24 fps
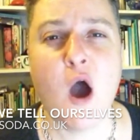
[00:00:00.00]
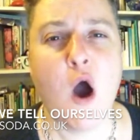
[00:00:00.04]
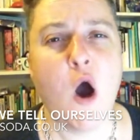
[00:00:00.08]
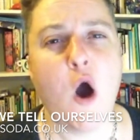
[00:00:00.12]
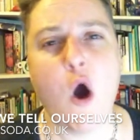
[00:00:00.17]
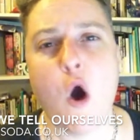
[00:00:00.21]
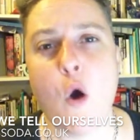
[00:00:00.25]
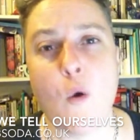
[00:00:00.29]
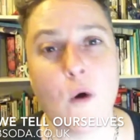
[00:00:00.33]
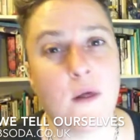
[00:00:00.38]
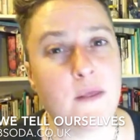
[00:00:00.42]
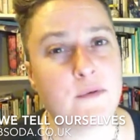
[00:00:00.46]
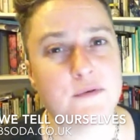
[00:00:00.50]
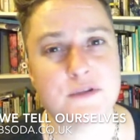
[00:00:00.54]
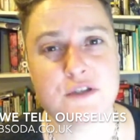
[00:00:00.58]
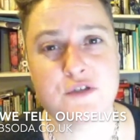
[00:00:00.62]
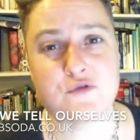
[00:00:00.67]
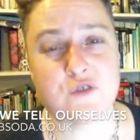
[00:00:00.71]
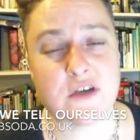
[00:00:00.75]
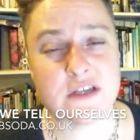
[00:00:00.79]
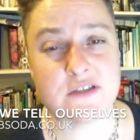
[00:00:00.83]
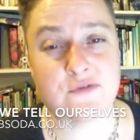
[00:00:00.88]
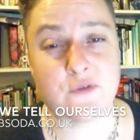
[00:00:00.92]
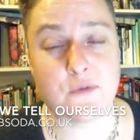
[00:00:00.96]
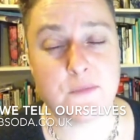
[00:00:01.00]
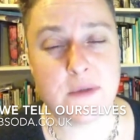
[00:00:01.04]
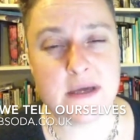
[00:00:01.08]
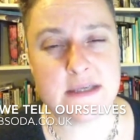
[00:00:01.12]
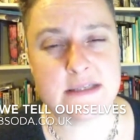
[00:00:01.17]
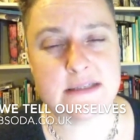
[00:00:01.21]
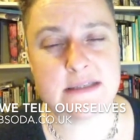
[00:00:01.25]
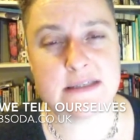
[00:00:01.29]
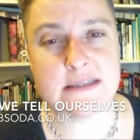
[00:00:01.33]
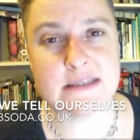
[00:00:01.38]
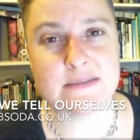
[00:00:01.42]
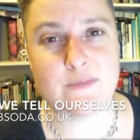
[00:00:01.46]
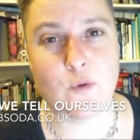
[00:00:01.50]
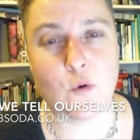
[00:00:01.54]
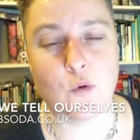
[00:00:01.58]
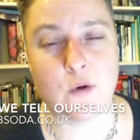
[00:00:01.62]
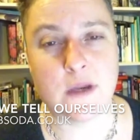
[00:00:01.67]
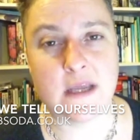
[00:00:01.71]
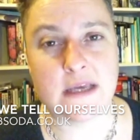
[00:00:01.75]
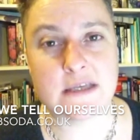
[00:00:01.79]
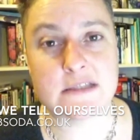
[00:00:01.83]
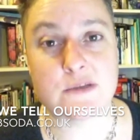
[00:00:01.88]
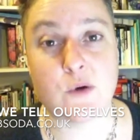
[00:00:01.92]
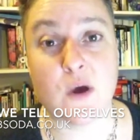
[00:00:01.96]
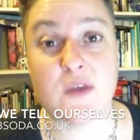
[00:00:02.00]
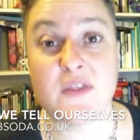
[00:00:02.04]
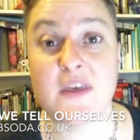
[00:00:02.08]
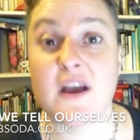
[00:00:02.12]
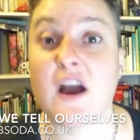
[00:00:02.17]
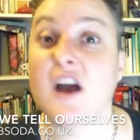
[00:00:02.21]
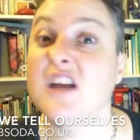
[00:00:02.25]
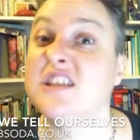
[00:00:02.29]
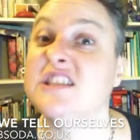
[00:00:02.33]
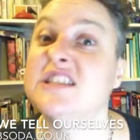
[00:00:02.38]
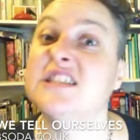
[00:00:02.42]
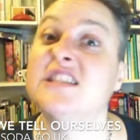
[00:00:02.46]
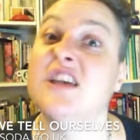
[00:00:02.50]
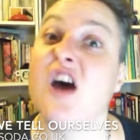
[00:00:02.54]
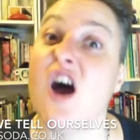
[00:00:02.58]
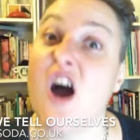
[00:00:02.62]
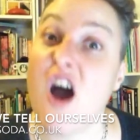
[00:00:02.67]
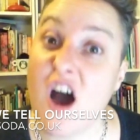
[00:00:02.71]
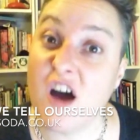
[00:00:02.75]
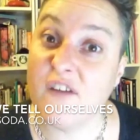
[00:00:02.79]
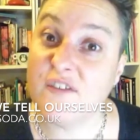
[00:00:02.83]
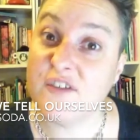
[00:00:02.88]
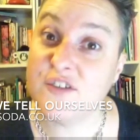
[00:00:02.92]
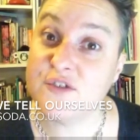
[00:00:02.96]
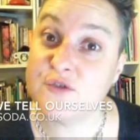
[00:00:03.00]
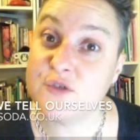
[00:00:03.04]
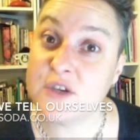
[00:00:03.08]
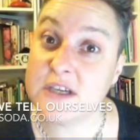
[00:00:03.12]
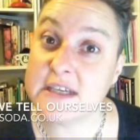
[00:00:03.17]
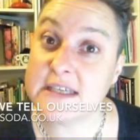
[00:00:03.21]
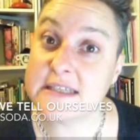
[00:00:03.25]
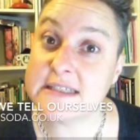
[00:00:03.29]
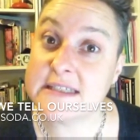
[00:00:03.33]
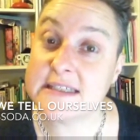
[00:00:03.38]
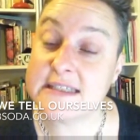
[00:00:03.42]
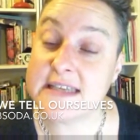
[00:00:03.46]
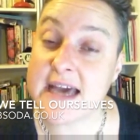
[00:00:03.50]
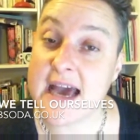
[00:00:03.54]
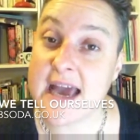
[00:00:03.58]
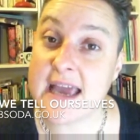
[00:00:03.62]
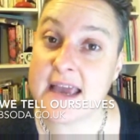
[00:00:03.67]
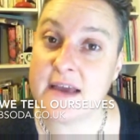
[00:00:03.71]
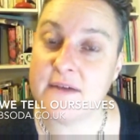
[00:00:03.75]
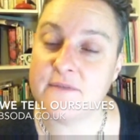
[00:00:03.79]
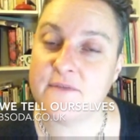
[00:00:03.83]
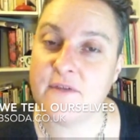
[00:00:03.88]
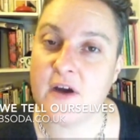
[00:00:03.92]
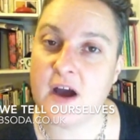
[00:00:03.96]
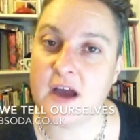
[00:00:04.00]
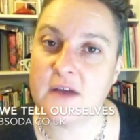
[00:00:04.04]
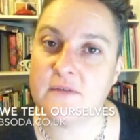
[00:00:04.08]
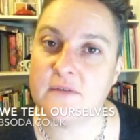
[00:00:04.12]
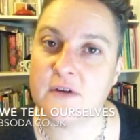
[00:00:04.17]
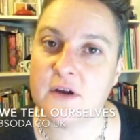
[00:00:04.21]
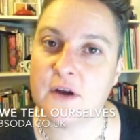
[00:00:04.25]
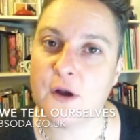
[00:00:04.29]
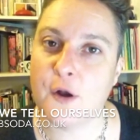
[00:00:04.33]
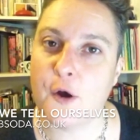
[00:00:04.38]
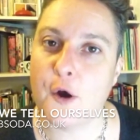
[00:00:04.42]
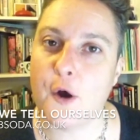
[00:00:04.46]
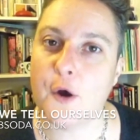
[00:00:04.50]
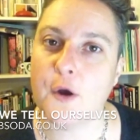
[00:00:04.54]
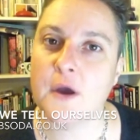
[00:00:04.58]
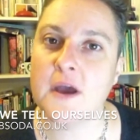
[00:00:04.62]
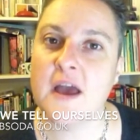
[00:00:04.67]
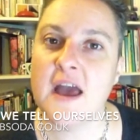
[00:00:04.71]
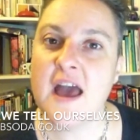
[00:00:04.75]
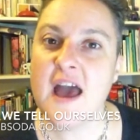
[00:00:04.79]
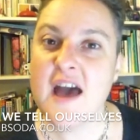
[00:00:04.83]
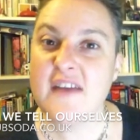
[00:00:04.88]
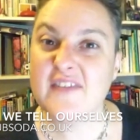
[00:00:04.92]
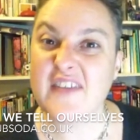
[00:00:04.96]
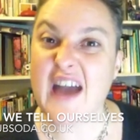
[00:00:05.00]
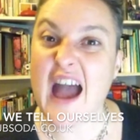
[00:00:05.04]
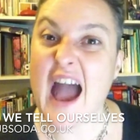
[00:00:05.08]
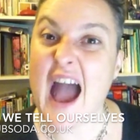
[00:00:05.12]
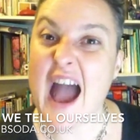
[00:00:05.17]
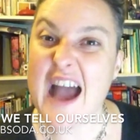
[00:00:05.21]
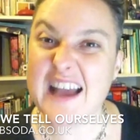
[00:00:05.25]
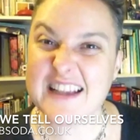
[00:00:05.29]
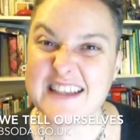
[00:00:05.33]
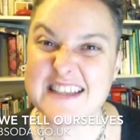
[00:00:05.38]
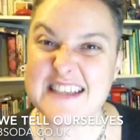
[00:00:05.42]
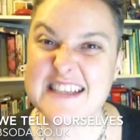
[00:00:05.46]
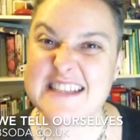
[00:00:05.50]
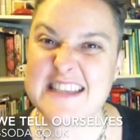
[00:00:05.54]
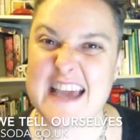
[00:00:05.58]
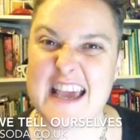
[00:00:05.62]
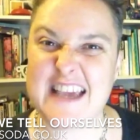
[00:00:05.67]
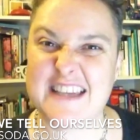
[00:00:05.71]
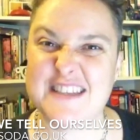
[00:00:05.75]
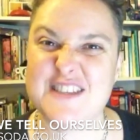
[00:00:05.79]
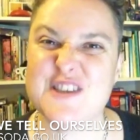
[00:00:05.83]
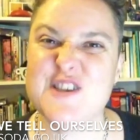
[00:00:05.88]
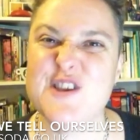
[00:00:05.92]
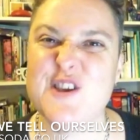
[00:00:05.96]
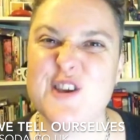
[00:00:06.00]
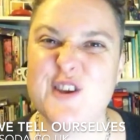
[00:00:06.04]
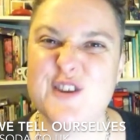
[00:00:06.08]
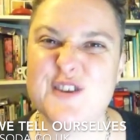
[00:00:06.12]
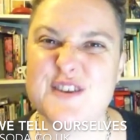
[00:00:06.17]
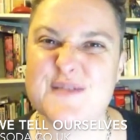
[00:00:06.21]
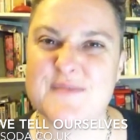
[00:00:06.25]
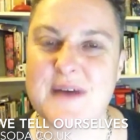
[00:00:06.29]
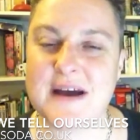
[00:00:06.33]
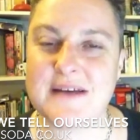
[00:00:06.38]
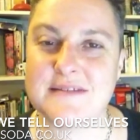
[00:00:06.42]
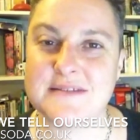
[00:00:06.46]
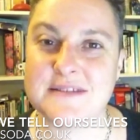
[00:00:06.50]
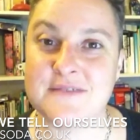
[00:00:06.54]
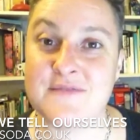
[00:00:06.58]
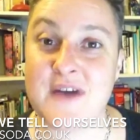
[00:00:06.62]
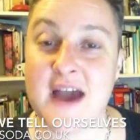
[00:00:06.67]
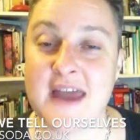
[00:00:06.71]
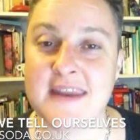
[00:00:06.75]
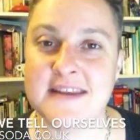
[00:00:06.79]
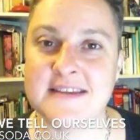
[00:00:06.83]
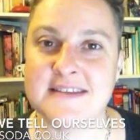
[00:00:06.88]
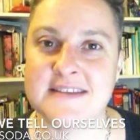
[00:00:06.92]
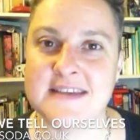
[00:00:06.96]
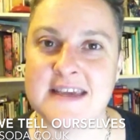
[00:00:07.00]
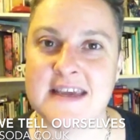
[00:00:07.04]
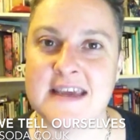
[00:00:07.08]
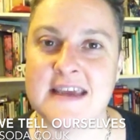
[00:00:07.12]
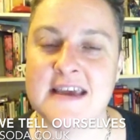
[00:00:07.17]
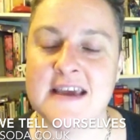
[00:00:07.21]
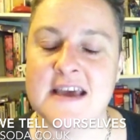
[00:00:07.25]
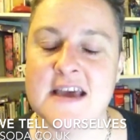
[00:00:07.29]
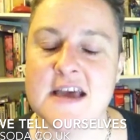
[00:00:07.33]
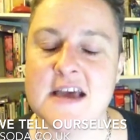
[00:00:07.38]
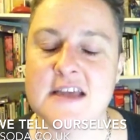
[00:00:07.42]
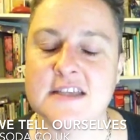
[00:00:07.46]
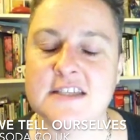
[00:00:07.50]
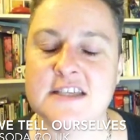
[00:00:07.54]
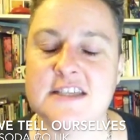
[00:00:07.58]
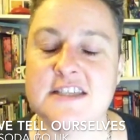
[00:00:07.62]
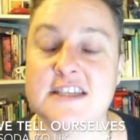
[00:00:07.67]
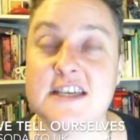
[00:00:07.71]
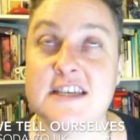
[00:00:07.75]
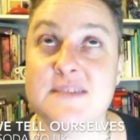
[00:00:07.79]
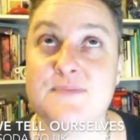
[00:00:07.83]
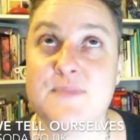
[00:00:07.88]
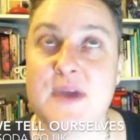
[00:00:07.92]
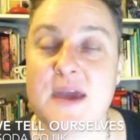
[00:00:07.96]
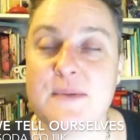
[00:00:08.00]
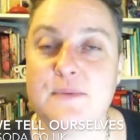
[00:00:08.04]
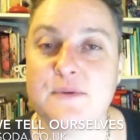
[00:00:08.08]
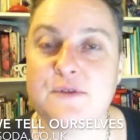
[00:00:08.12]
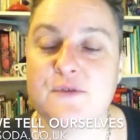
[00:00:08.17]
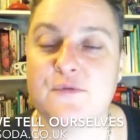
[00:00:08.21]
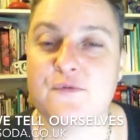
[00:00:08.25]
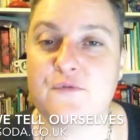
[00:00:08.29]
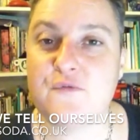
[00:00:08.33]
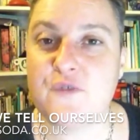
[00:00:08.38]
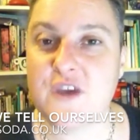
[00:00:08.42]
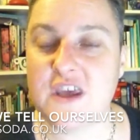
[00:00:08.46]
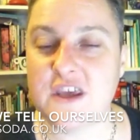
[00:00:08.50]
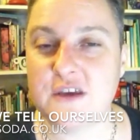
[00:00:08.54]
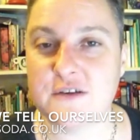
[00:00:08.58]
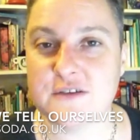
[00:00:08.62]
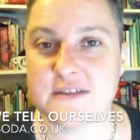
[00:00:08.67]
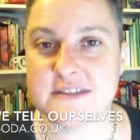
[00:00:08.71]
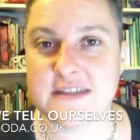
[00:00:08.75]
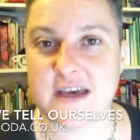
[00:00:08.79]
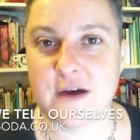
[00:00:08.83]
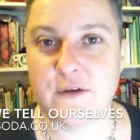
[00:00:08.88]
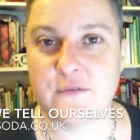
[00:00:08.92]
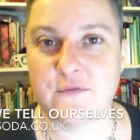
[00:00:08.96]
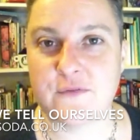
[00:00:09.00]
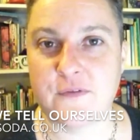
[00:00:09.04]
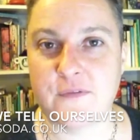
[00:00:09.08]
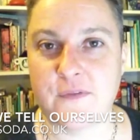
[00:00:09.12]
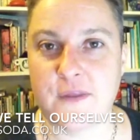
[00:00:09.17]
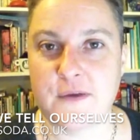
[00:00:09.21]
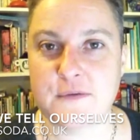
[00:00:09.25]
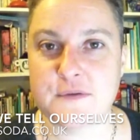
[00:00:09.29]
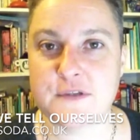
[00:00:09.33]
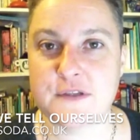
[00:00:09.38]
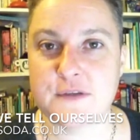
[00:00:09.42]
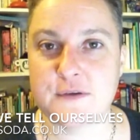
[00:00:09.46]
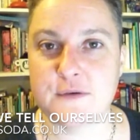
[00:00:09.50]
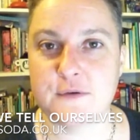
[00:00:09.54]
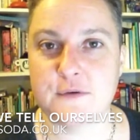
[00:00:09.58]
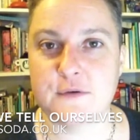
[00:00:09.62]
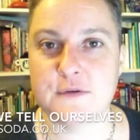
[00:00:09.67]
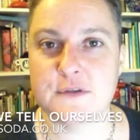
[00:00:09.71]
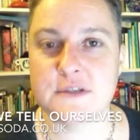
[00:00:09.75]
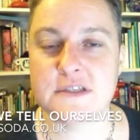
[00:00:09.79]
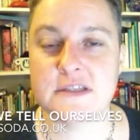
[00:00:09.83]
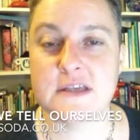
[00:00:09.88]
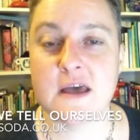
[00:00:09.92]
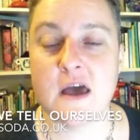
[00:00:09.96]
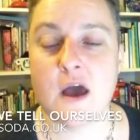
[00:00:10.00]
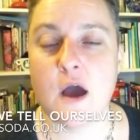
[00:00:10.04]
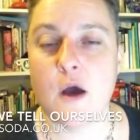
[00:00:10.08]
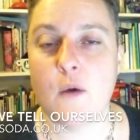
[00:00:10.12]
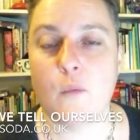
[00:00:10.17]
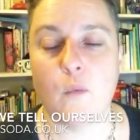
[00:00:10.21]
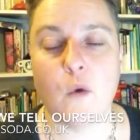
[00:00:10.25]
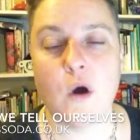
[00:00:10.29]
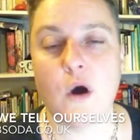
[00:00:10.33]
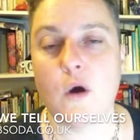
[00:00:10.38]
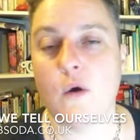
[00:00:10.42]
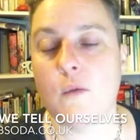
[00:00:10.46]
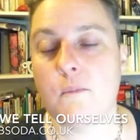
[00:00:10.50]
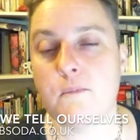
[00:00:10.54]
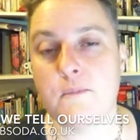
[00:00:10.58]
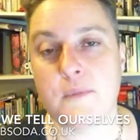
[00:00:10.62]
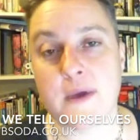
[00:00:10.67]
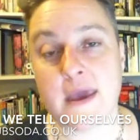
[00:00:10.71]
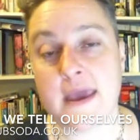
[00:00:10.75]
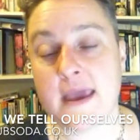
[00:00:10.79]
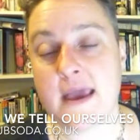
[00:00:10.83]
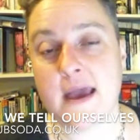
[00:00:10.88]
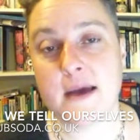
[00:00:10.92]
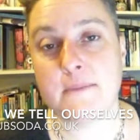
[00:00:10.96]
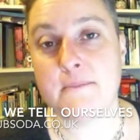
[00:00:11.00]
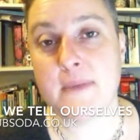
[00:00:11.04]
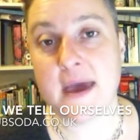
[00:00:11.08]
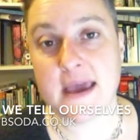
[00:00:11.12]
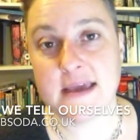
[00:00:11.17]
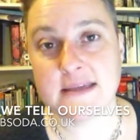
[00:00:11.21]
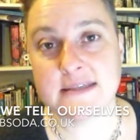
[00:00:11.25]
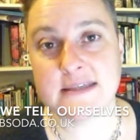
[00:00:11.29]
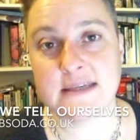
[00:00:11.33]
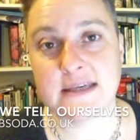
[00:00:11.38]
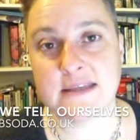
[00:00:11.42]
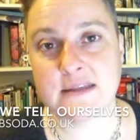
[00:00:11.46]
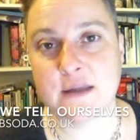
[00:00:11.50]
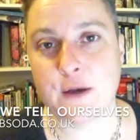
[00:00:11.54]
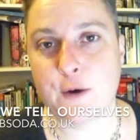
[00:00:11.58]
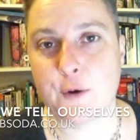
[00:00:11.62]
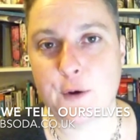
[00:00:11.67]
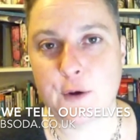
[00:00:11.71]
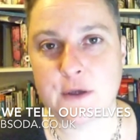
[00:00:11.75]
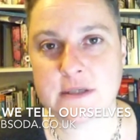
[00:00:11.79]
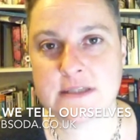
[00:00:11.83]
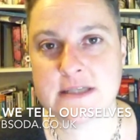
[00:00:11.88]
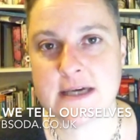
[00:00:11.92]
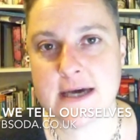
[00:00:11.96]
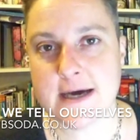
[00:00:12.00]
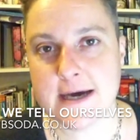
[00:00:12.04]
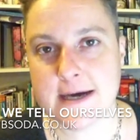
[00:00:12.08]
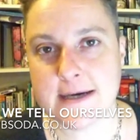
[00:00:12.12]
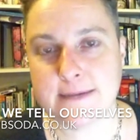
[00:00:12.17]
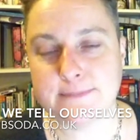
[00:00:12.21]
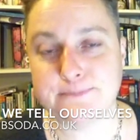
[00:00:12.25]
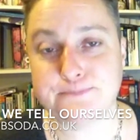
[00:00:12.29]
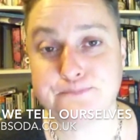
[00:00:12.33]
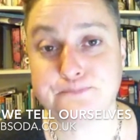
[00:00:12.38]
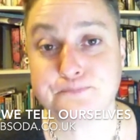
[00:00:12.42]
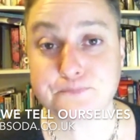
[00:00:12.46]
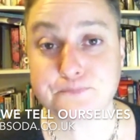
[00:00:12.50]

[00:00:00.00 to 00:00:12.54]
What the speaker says: Oh, well, there was a stressful meeting this morning, so I think I deserve a drink today at 5 o'clock. That actually takes huge amounts of energy. To just be able to free yourself from those thoughts will be amazing in the longer term.